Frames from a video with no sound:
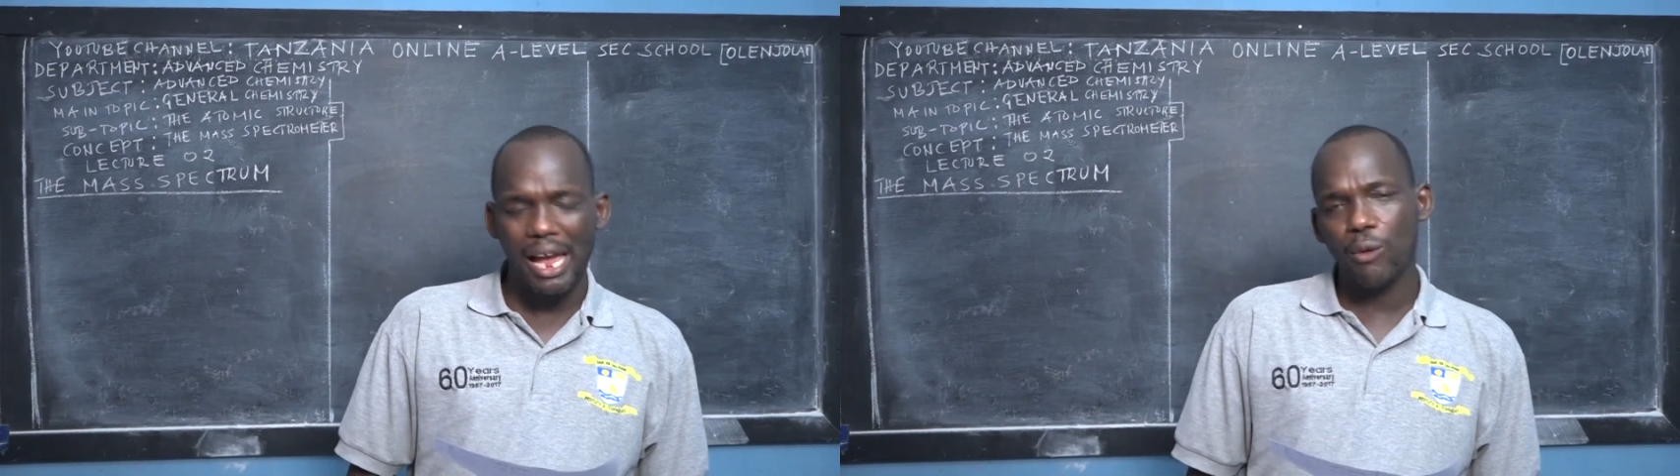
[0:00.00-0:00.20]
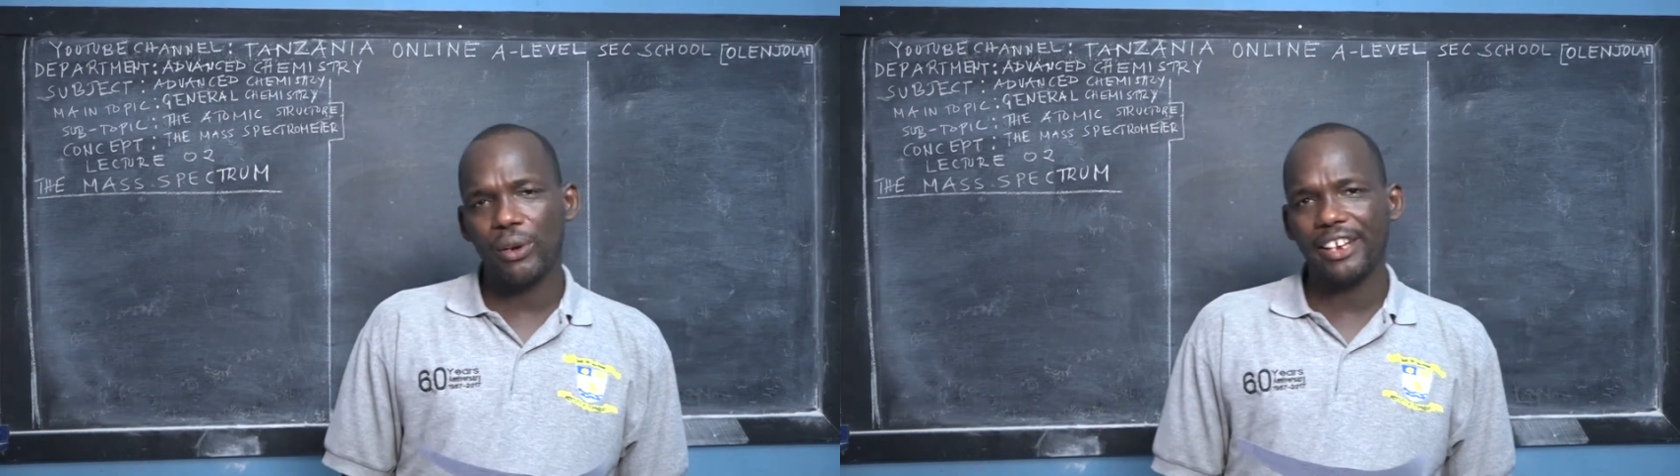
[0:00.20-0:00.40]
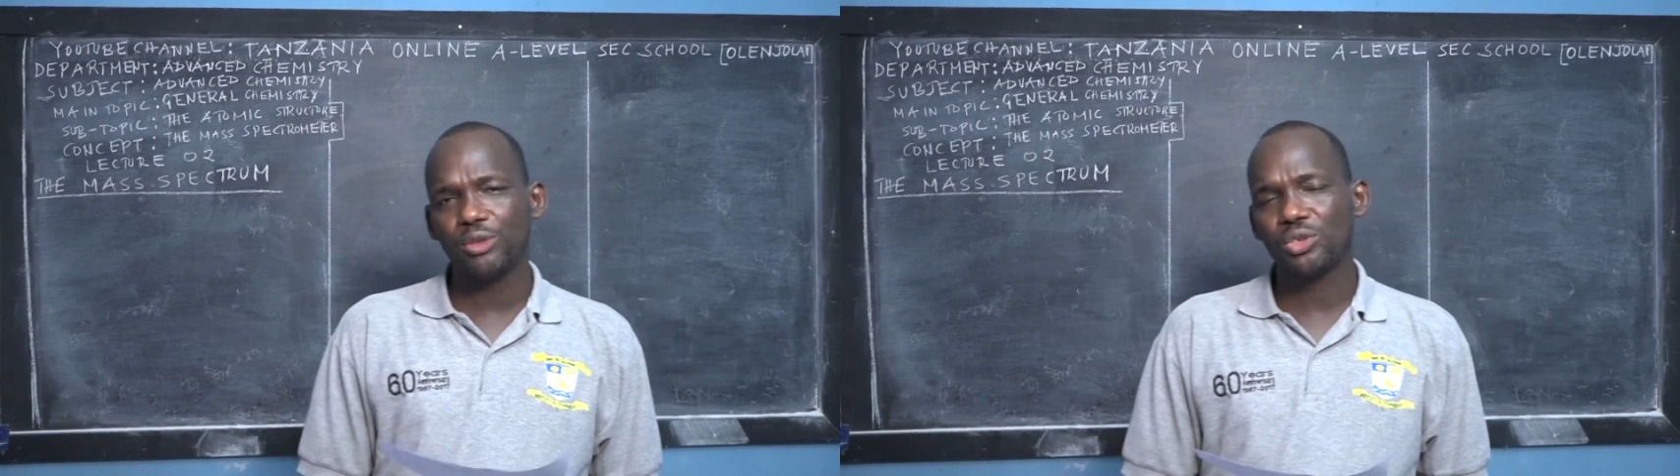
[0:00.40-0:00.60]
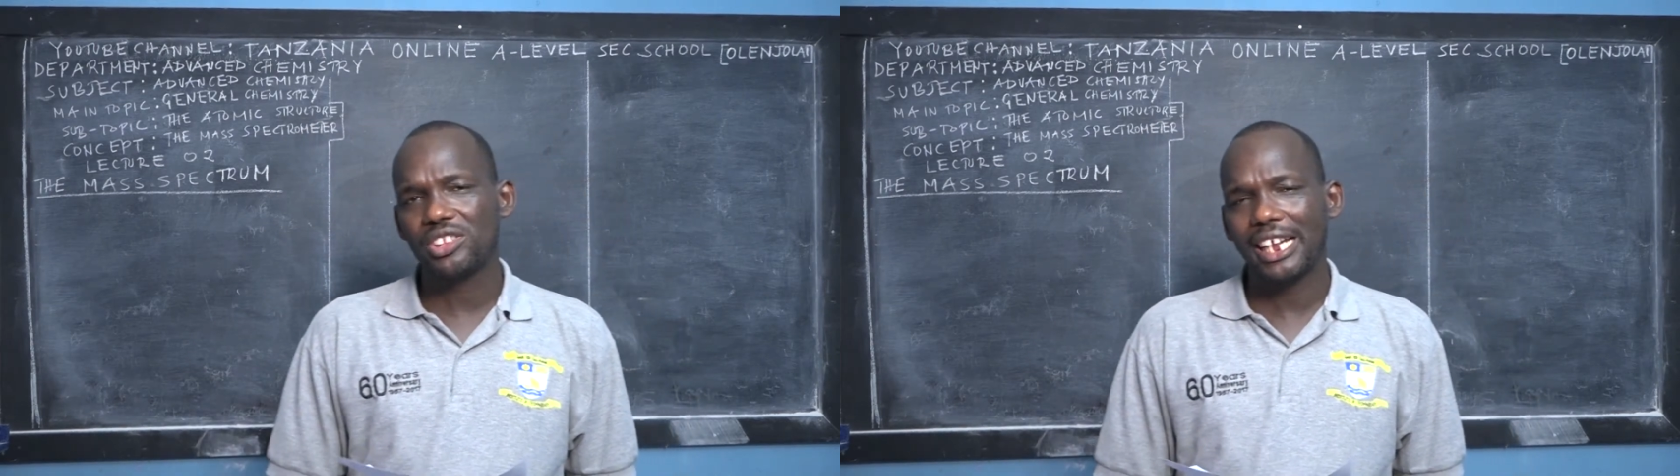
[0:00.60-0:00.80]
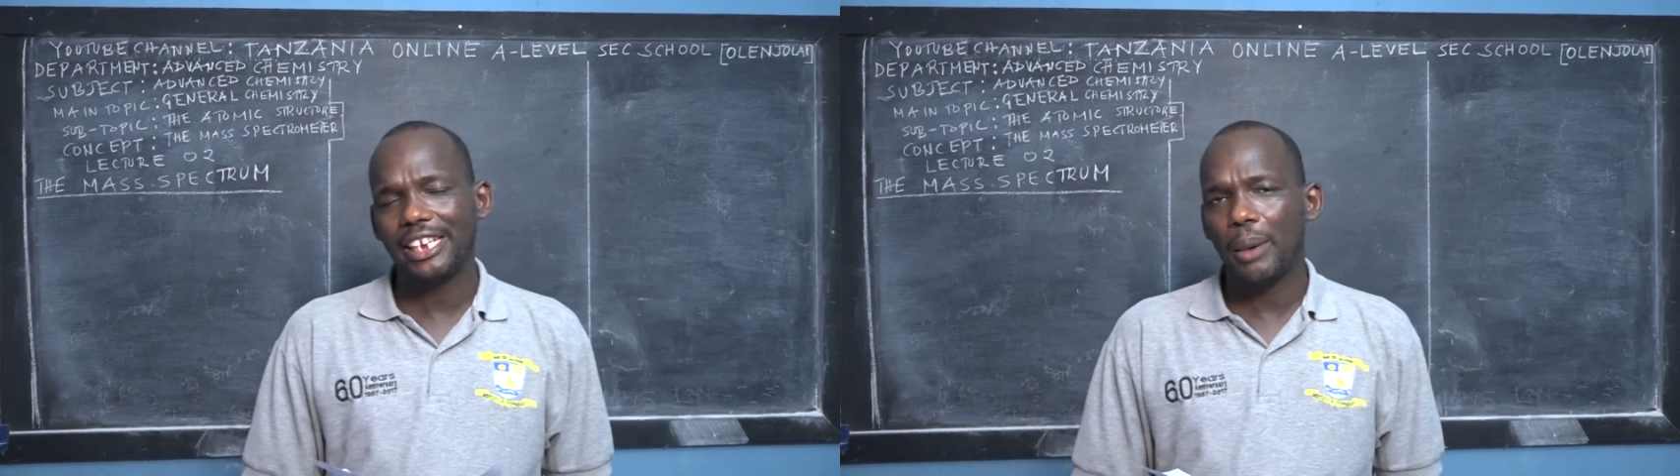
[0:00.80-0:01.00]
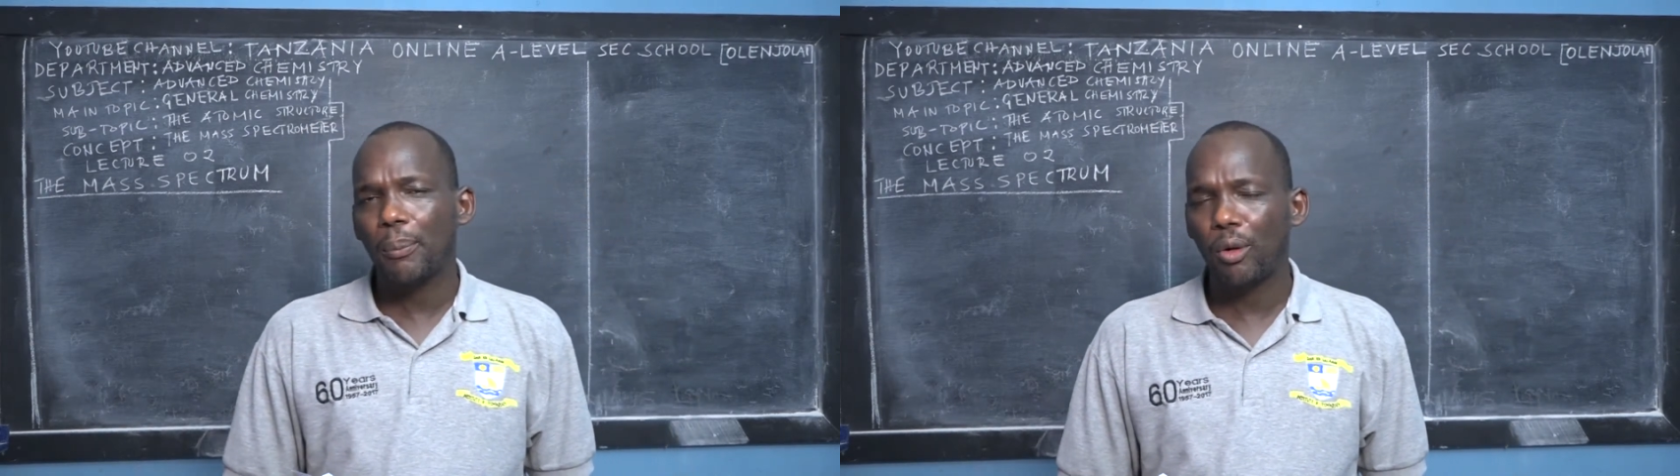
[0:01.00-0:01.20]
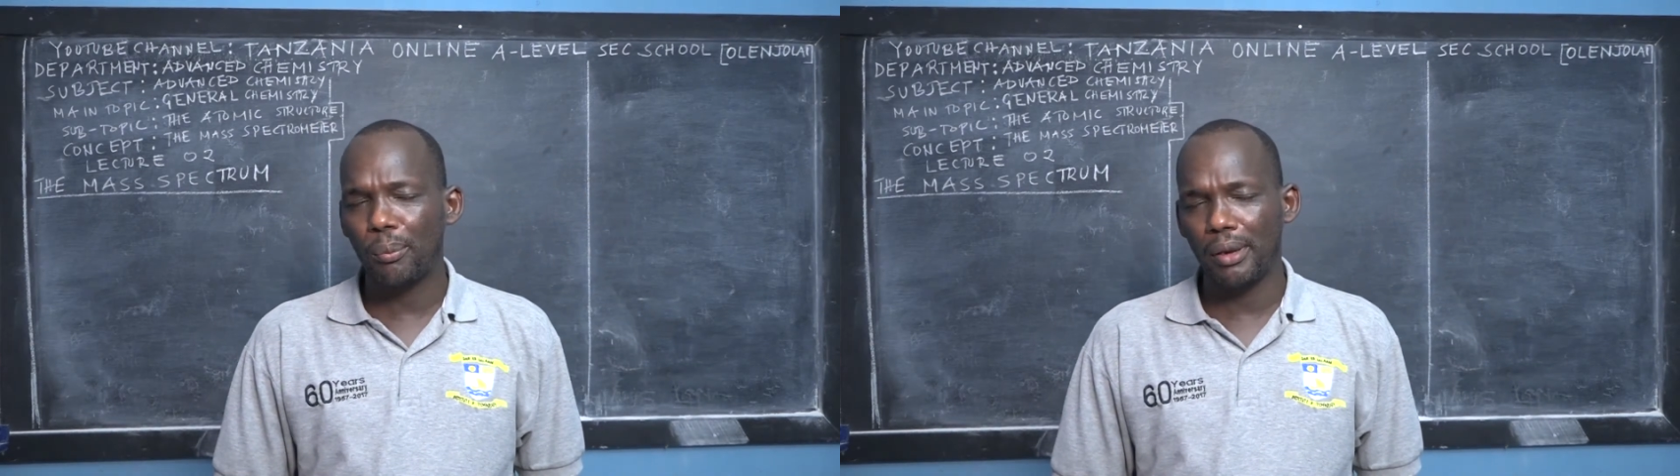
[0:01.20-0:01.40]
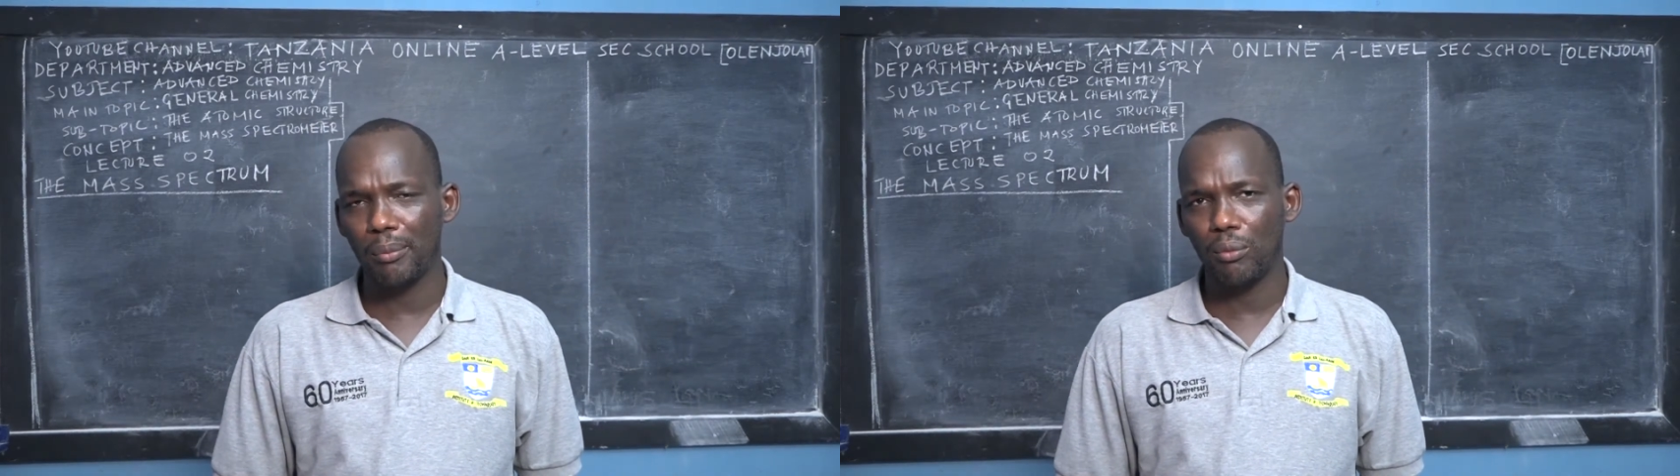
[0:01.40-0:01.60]
I would like to start the
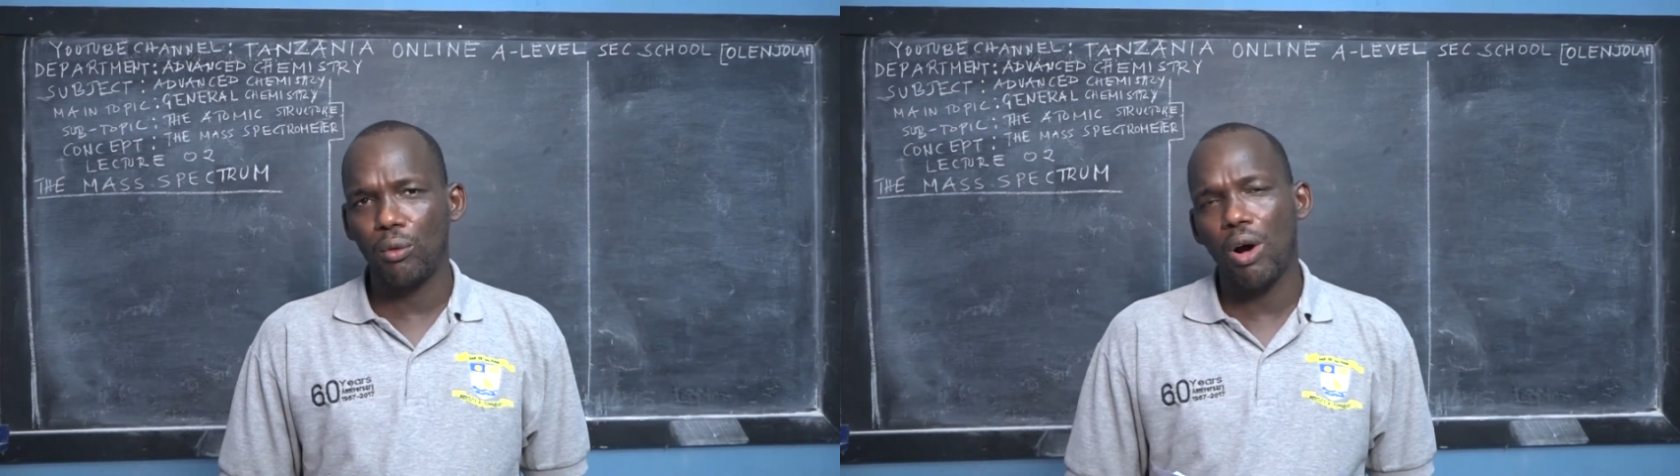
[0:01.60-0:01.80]
problem.